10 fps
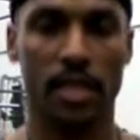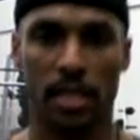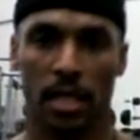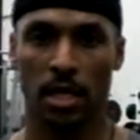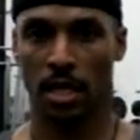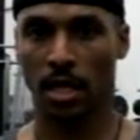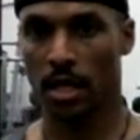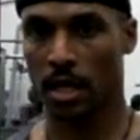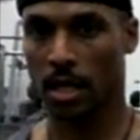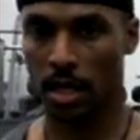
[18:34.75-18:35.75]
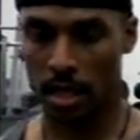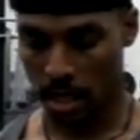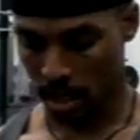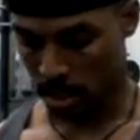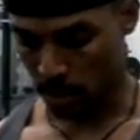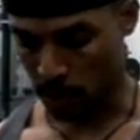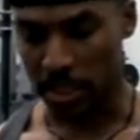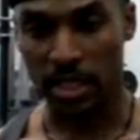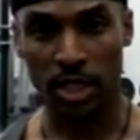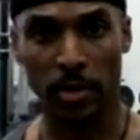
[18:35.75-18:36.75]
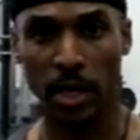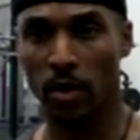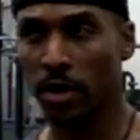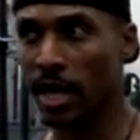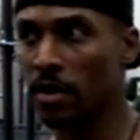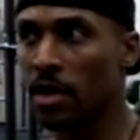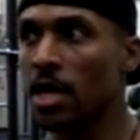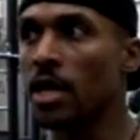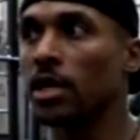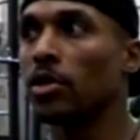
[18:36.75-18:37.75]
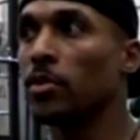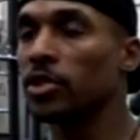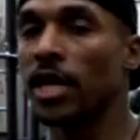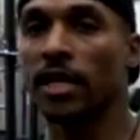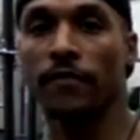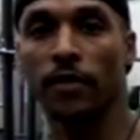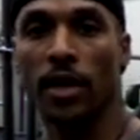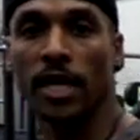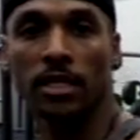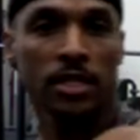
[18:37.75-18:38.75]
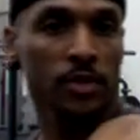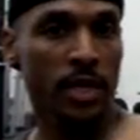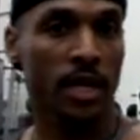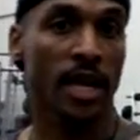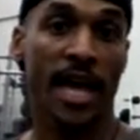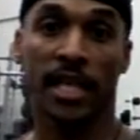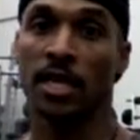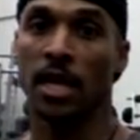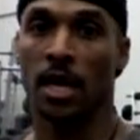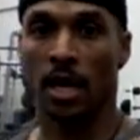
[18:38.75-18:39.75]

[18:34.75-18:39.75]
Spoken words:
this and then cinch my core down. It's almost like if you're actually swinging an axe.